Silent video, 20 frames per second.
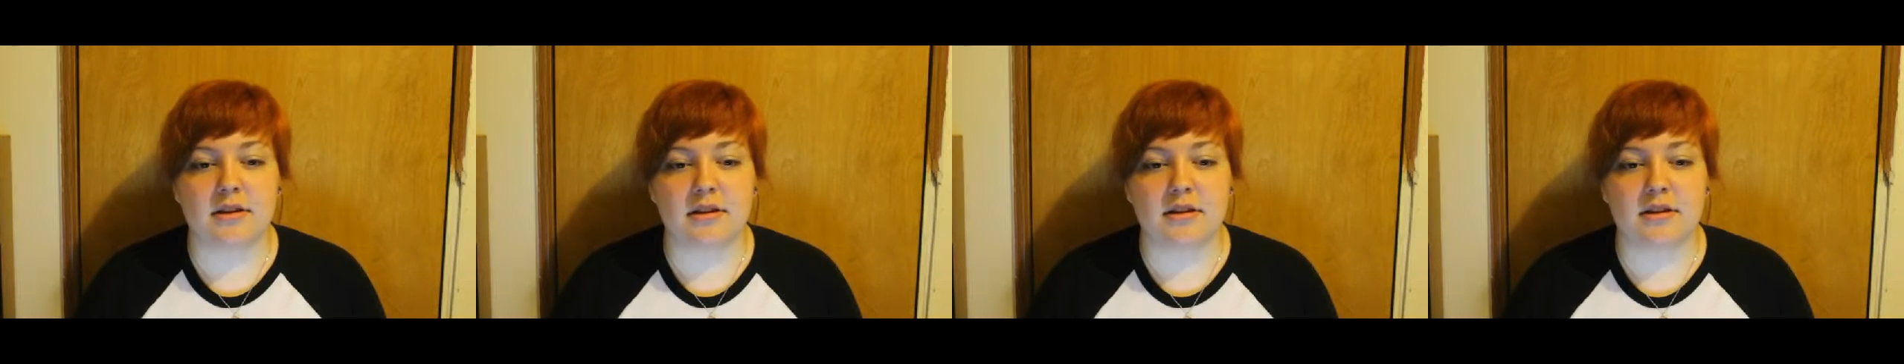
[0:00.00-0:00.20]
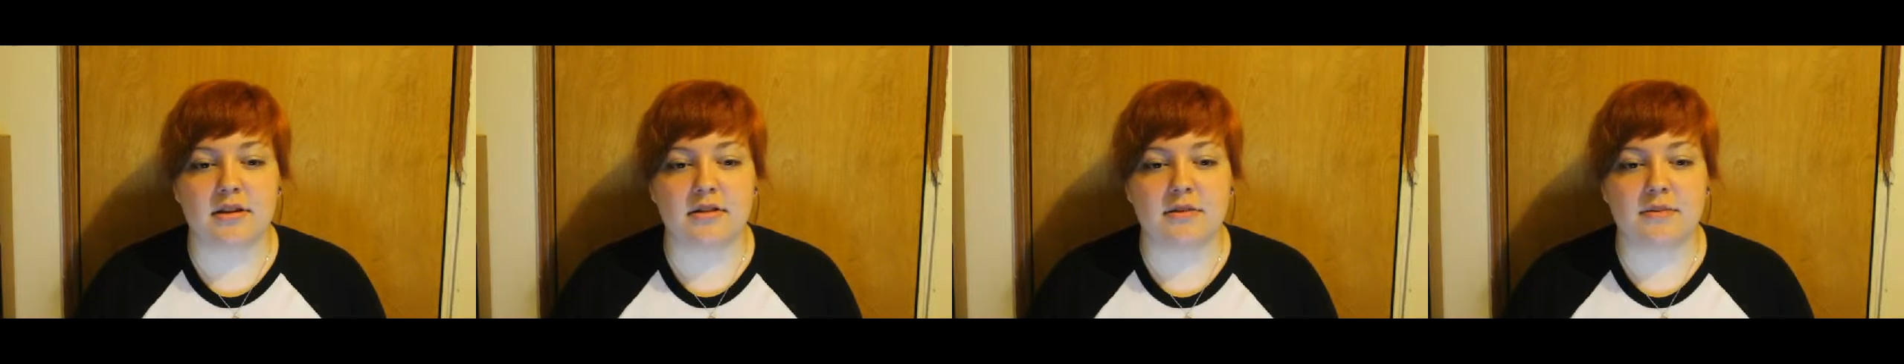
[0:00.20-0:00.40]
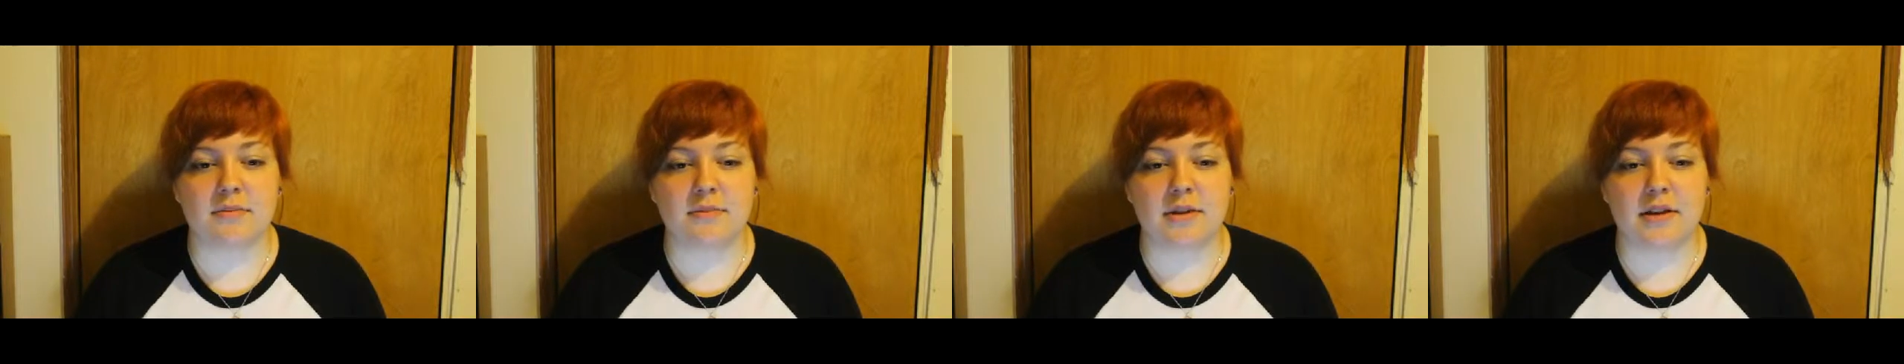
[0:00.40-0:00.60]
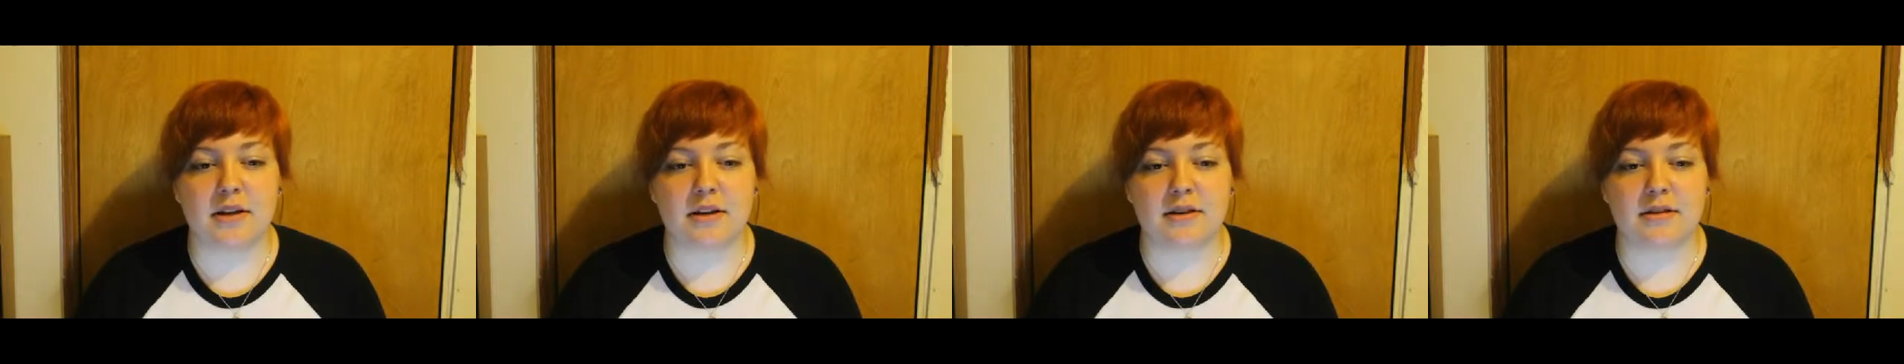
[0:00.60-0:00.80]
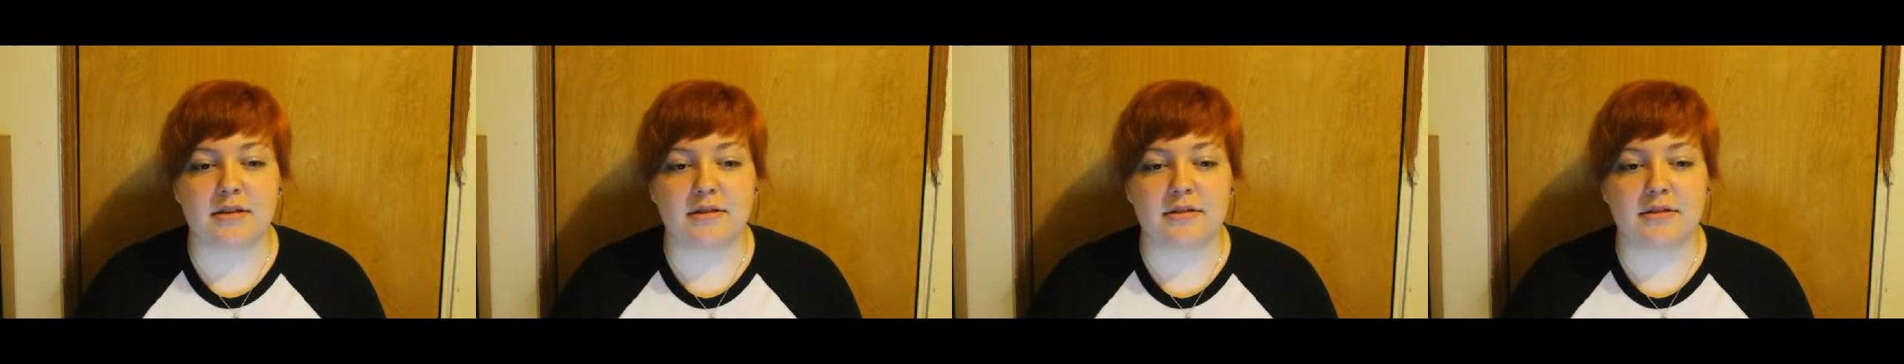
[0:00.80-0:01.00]
is
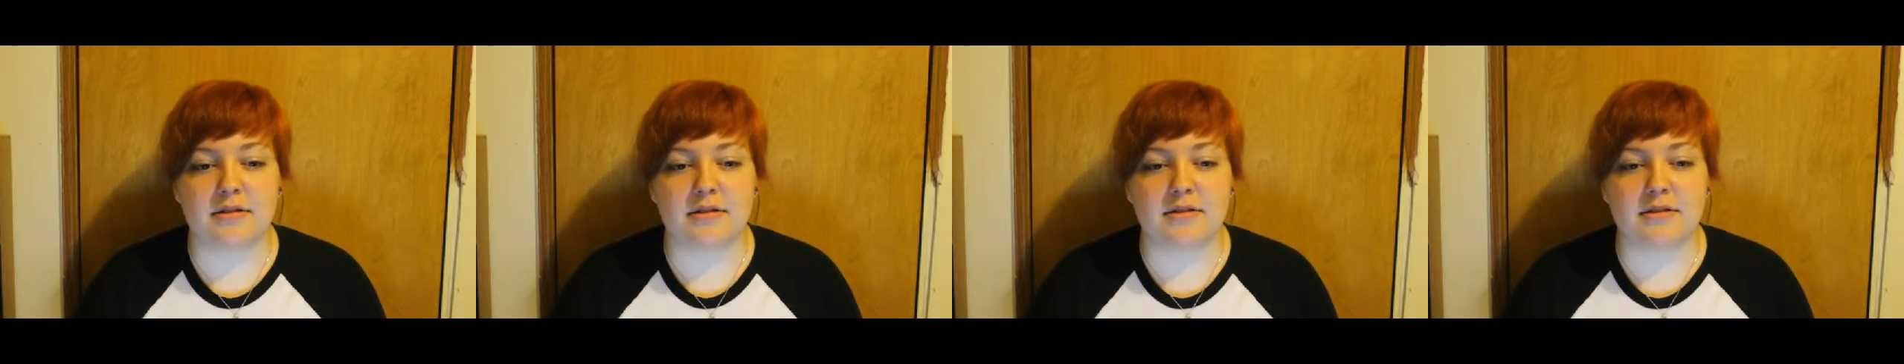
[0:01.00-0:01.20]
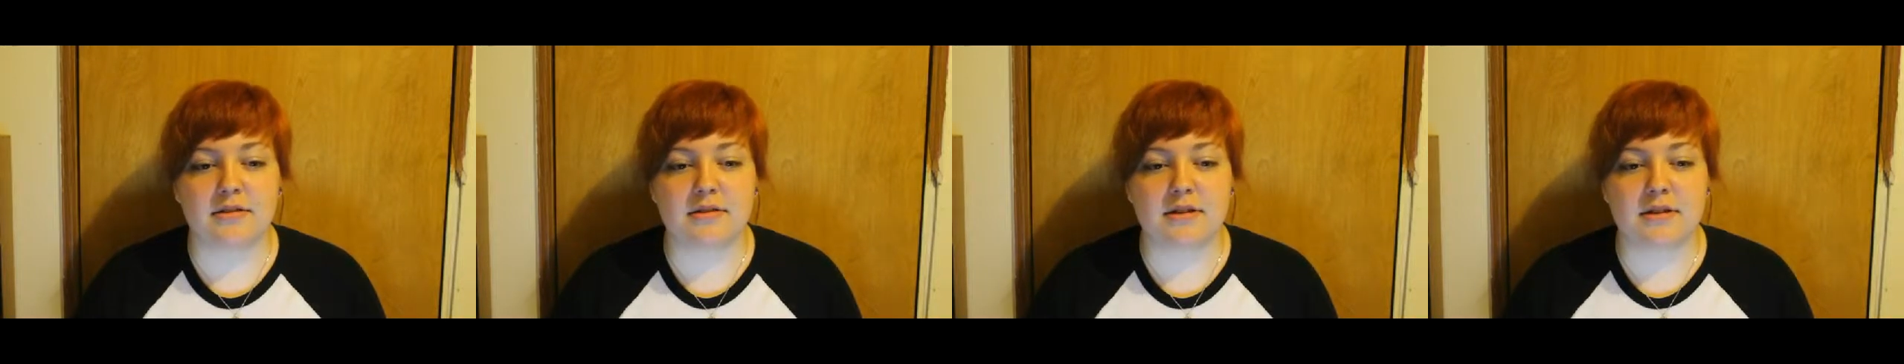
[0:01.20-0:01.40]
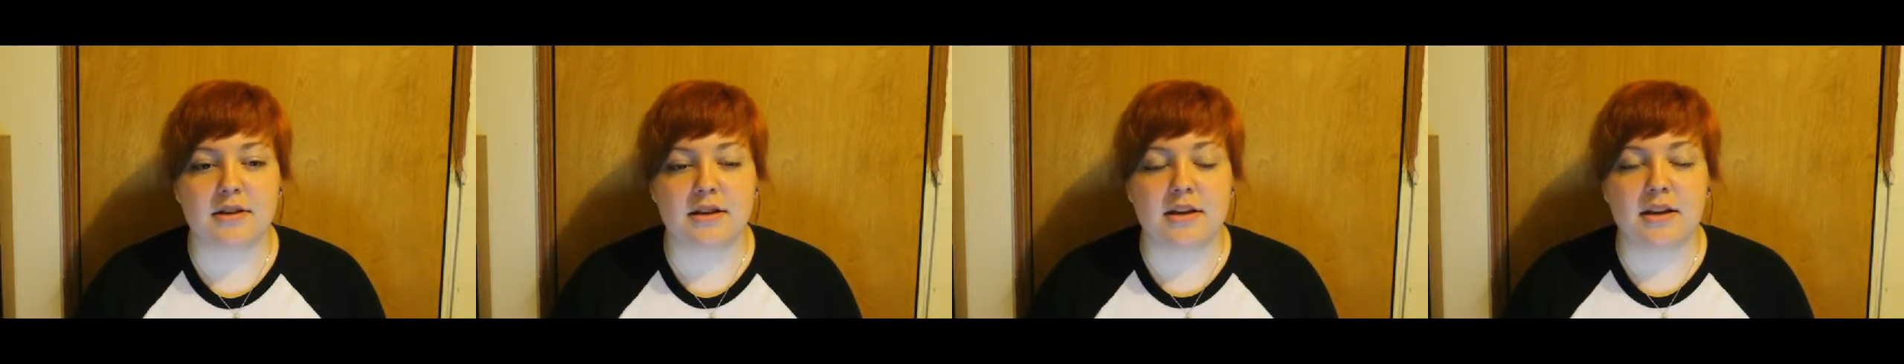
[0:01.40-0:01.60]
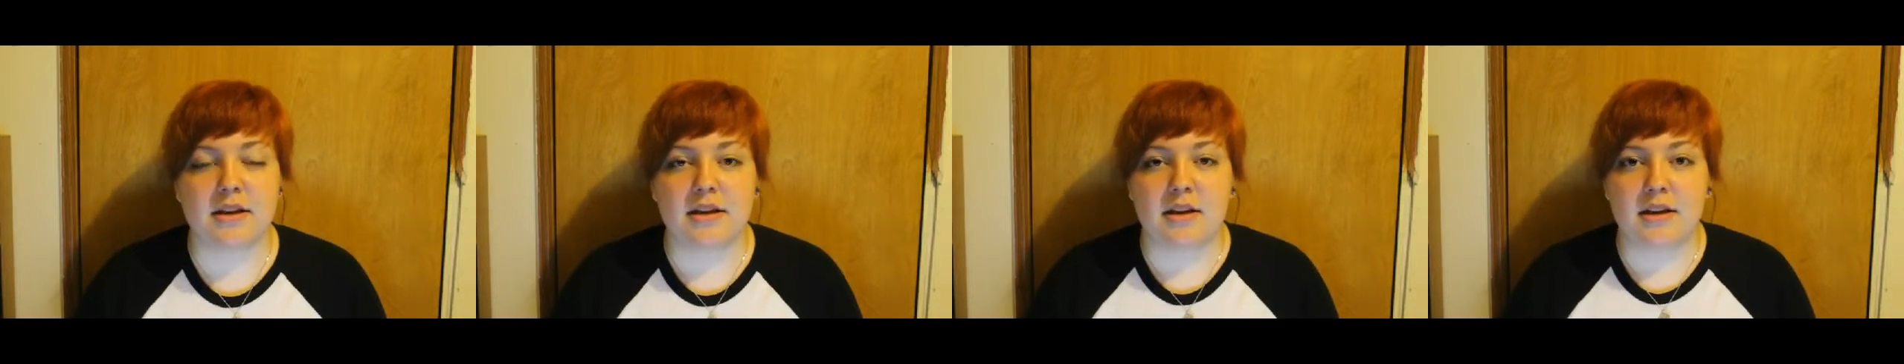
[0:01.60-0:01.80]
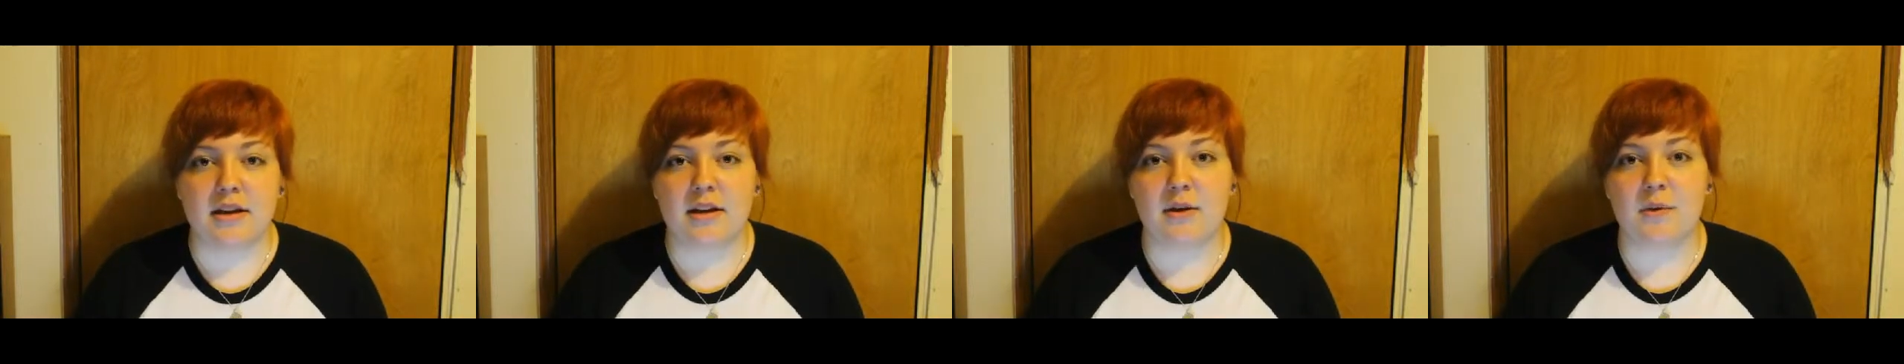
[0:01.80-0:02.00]
because
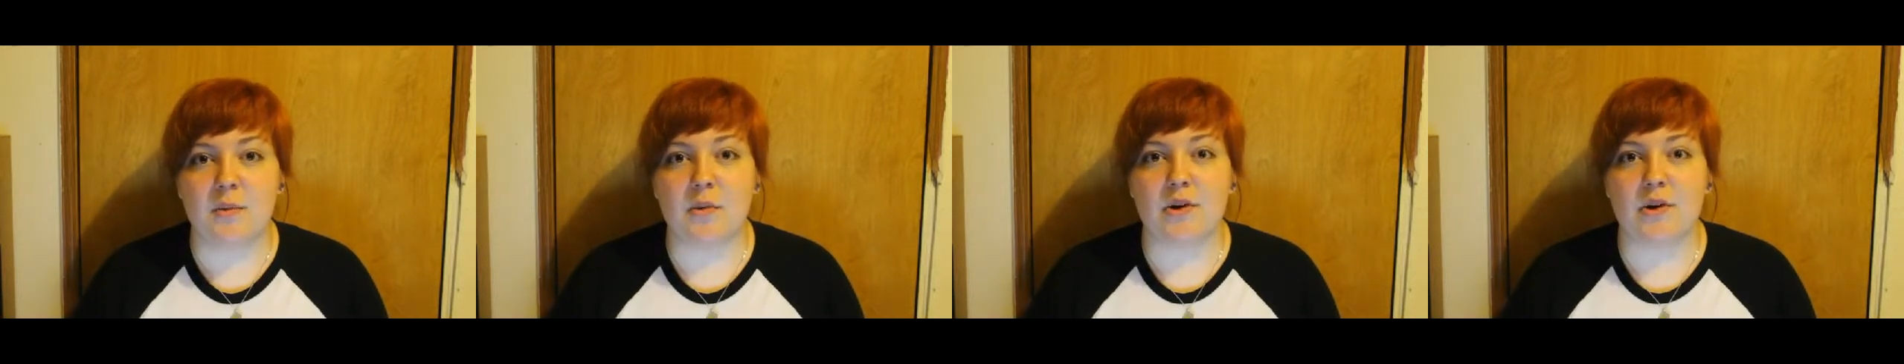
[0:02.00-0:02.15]
it